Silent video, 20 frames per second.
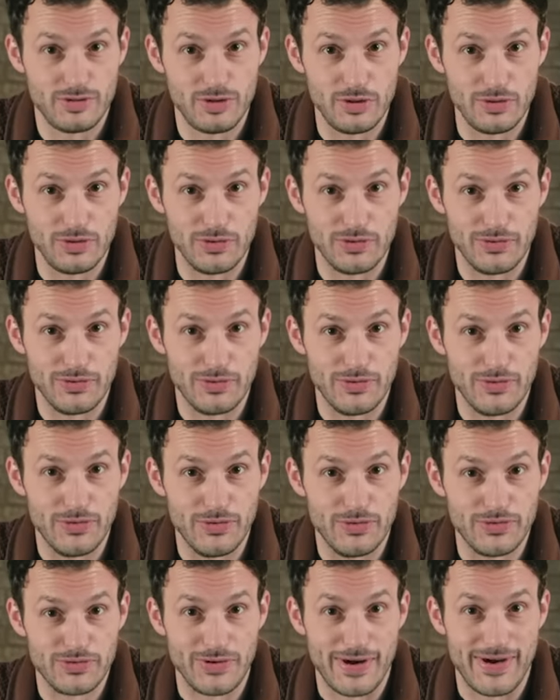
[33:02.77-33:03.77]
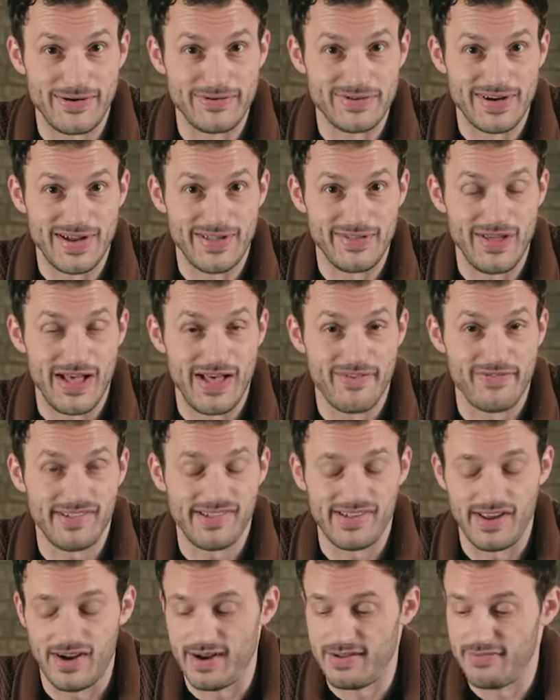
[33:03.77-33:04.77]
to scrounge around the
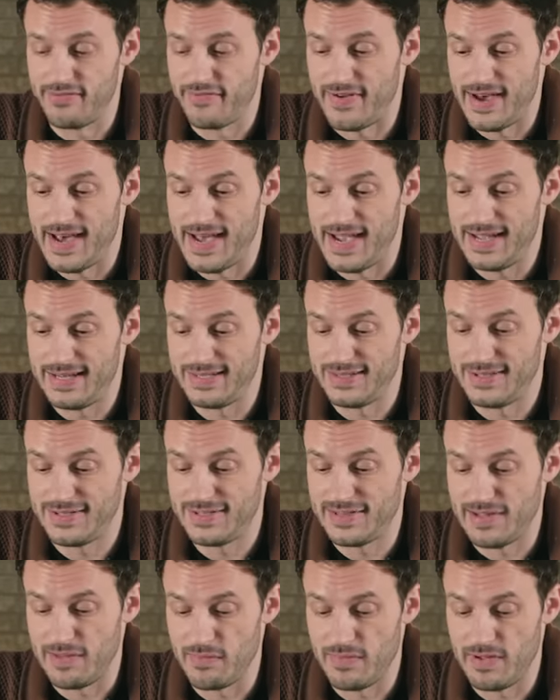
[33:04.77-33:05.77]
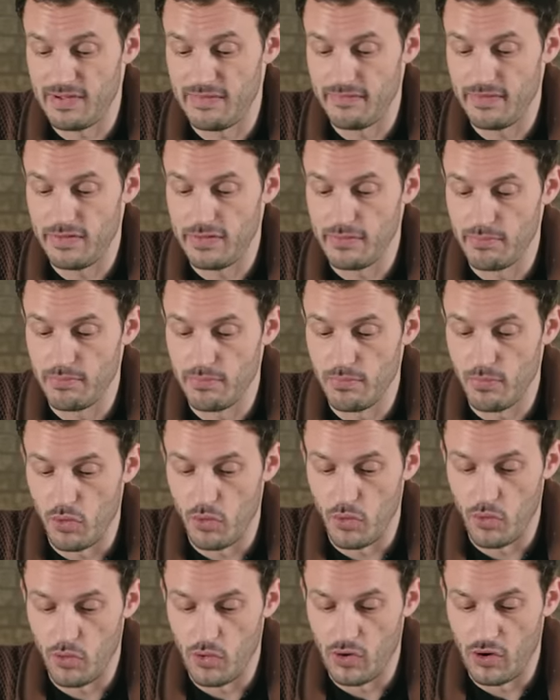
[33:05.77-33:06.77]
office here and find some of the
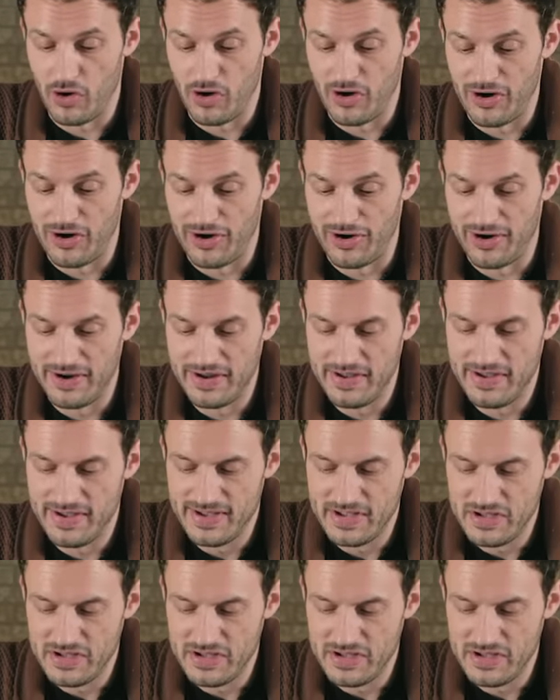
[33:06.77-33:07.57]
more